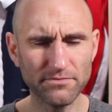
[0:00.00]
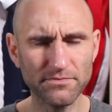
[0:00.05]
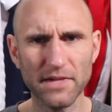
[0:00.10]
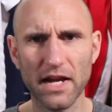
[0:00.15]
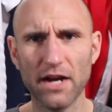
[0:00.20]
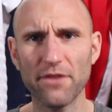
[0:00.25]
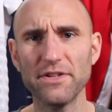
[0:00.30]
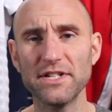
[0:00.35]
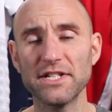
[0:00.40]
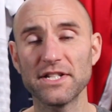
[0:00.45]

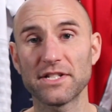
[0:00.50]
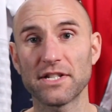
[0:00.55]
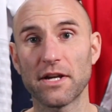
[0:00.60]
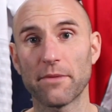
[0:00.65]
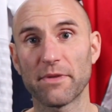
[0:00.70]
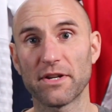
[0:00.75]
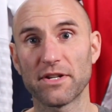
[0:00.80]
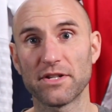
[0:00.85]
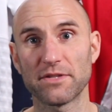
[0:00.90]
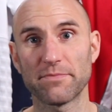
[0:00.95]
Now, this is
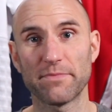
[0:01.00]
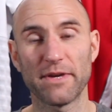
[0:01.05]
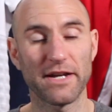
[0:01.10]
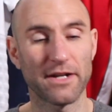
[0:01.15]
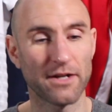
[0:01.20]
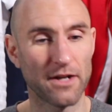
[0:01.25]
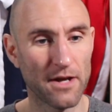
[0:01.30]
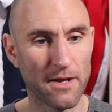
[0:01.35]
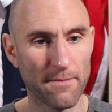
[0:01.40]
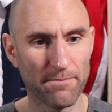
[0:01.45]
something that's
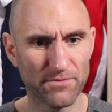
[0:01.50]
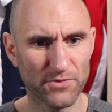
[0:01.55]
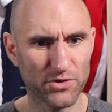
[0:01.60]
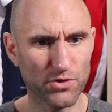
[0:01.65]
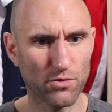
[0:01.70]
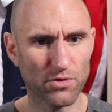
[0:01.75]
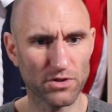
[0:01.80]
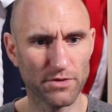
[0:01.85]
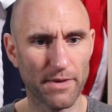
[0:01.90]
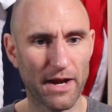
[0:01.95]
been
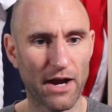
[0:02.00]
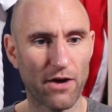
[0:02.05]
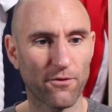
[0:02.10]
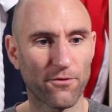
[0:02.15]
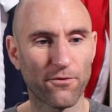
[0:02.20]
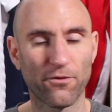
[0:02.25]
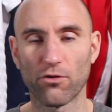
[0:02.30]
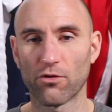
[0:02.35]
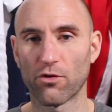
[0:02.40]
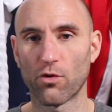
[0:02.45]
talked about
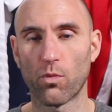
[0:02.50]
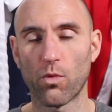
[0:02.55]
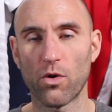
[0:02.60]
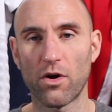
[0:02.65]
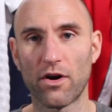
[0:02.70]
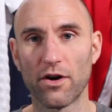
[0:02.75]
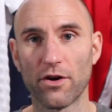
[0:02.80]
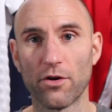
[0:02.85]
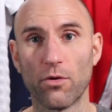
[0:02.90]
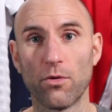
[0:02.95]
for a
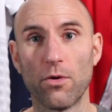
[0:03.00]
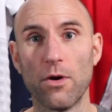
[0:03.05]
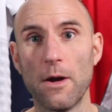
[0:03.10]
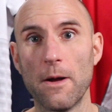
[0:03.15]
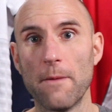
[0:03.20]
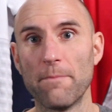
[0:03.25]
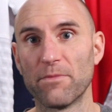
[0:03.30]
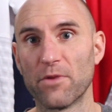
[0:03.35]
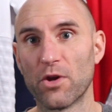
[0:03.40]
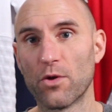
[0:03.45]
while.
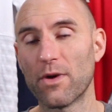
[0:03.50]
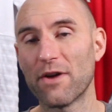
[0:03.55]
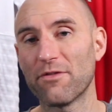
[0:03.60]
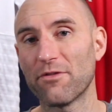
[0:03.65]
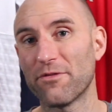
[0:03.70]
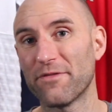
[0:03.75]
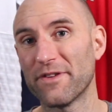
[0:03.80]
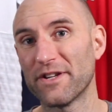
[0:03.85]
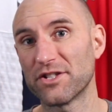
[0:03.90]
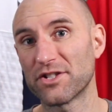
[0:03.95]

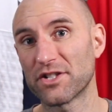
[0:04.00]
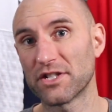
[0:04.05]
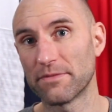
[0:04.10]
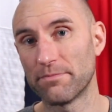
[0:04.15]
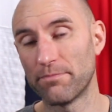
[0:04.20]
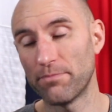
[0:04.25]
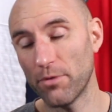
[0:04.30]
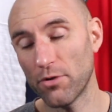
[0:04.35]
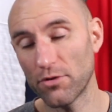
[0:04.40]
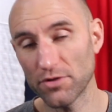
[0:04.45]
Whoever finishes
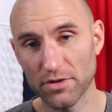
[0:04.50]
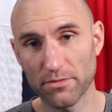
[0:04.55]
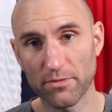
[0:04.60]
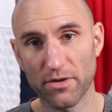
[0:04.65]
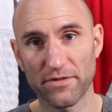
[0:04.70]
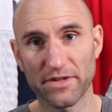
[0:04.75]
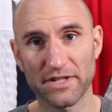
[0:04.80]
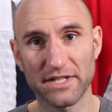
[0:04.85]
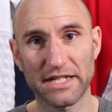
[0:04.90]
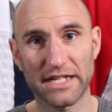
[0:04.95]
bottom
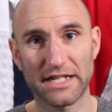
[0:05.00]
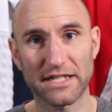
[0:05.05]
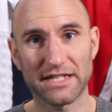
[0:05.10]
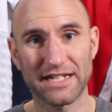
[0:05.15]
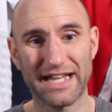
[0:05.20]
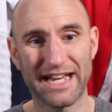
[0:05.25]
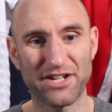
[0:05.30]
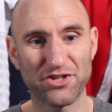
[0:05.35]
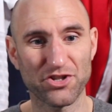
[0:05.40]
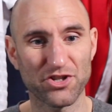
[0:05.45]
of the Six
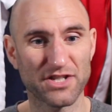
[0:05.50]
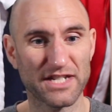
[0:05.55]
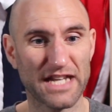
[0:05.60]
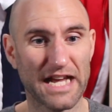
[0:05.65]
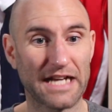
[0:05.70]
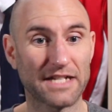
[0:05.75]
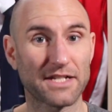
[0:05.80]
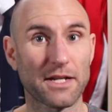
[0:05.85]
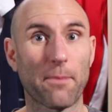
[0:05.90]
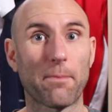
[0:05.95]
Nations
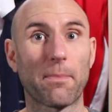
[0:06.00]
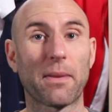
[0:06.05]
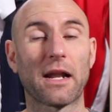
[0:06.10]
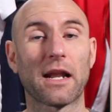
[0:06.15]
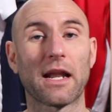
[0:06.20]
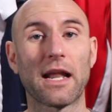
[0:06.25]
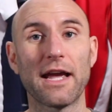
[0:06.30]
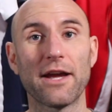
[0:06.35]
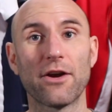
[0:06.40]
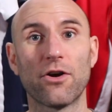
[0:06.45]
has a
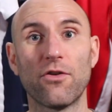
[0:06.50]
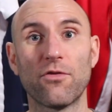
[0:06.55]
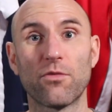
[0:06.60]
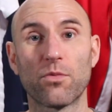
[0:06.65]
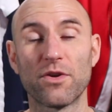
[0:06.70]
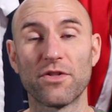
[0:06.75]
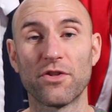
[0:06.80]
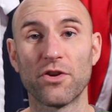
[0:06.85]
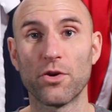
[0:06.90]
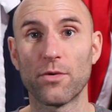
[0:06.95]
playoff
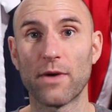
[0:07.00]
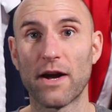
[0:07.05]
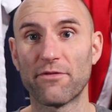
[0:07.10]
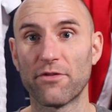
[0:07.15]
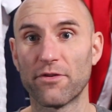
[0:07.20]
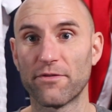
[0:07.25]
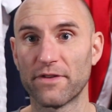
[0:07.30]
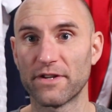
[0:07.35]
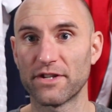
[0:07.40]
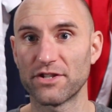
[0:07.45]
with
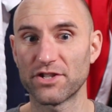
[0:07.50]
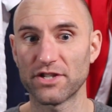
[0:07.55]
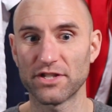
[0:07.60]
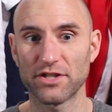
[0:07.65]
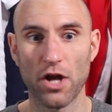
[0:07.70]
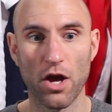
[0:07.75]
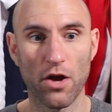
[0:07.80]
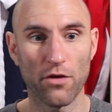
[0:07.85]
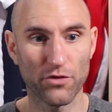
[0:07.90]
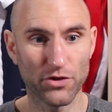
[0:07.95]
whoever finishes
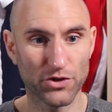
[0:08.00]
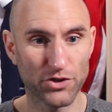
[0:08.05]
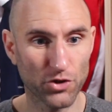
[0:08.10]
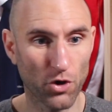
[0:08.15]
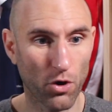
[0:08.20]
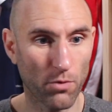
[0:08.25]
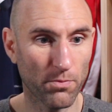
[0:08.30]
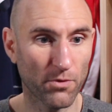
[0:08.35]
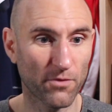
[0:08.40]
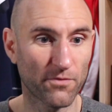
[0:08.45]
the
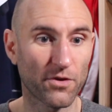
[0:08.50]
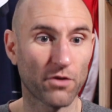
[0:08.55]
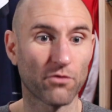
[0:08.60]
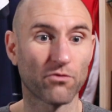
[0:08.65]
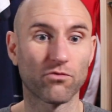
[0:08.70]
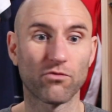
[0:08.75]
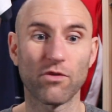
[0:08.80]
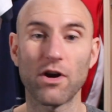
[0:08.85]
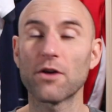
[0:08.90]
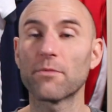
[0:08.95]
top of the
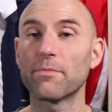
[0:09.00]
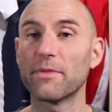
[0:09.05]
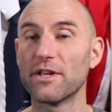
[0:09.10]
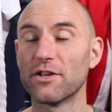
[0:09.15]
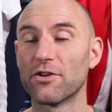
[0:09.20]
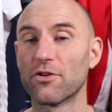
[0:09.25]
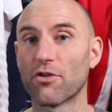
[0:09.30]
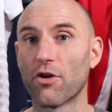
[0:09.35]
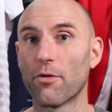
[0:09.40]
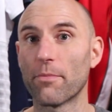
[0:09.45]
Rugby
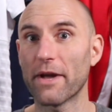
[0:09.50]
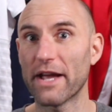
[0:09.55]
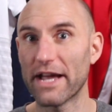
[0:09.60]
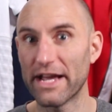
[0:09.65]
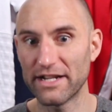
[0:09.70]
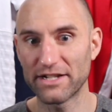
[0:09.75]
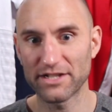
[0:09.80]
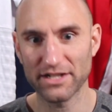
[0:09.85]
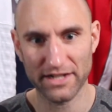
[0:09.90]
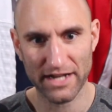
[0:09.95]
Europe
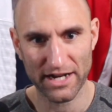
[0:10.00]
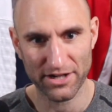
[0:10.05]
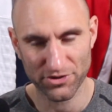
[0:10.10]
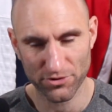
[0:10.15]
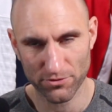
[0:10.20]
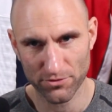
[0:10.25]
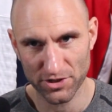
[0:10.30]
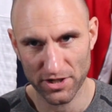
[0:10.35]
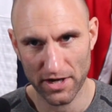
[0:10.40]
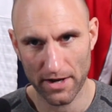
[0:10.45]

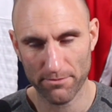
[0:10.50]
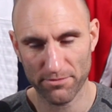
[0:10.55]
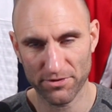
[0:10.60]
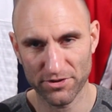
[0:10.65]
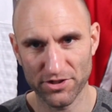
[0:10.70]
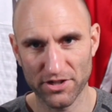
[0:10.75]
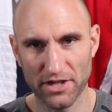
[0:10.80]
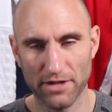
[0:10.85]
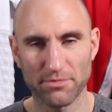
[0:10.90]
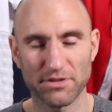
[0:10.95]
International
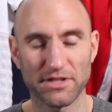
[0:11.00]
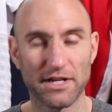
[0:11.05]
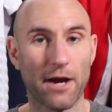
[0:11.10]
Championships.